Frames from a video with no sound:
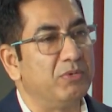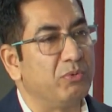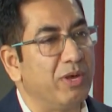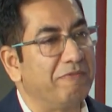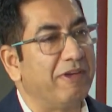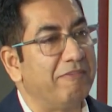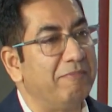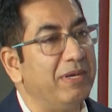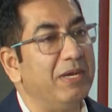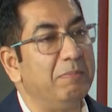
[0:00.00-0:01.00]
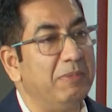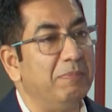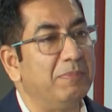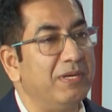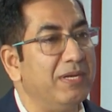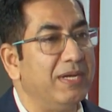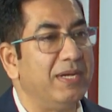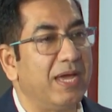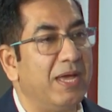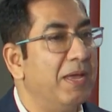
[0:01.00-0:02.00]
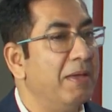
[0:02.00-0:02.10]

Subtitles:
to 25 million people in India